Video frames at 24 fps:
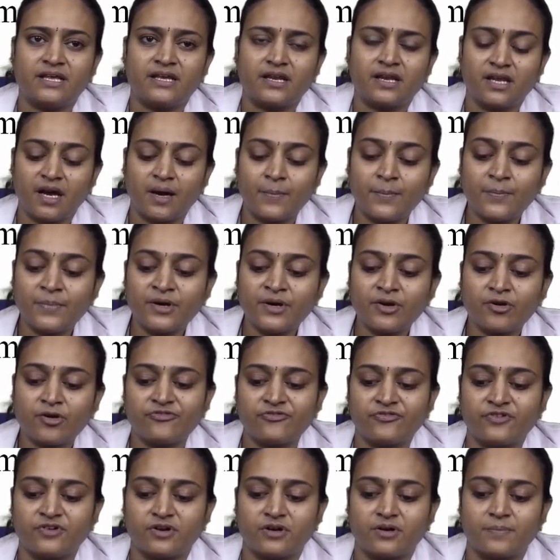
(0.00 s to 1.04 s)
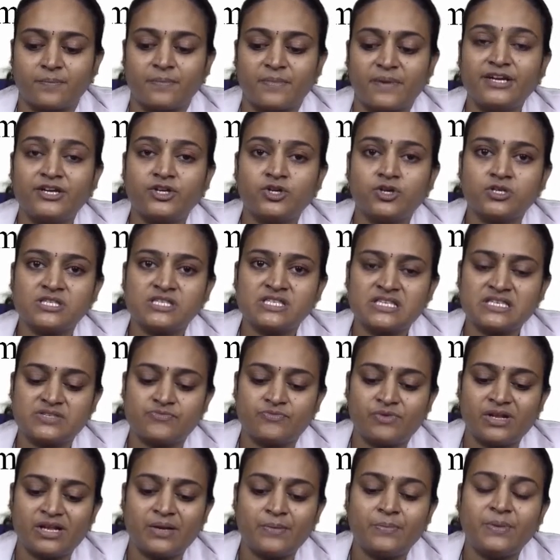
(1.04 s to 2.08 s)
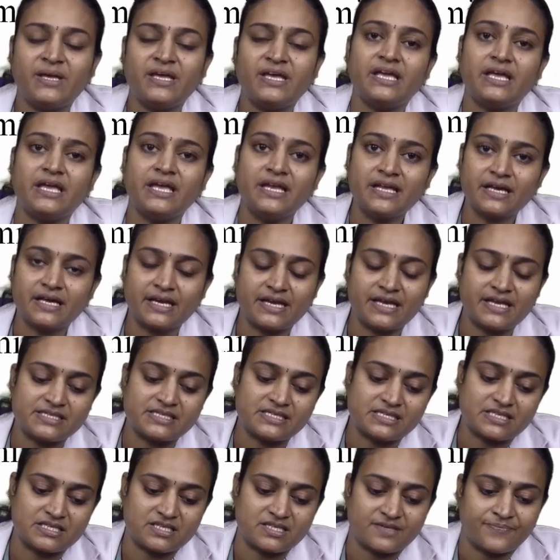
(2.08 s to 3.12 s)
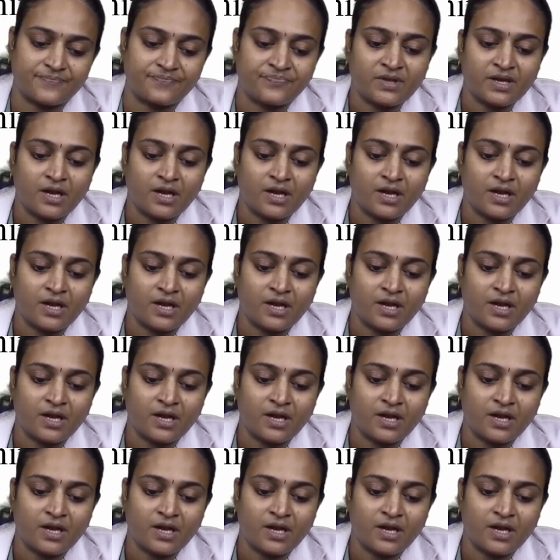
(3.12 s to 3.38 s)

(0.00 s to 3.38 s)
The number of mitosis will be increased.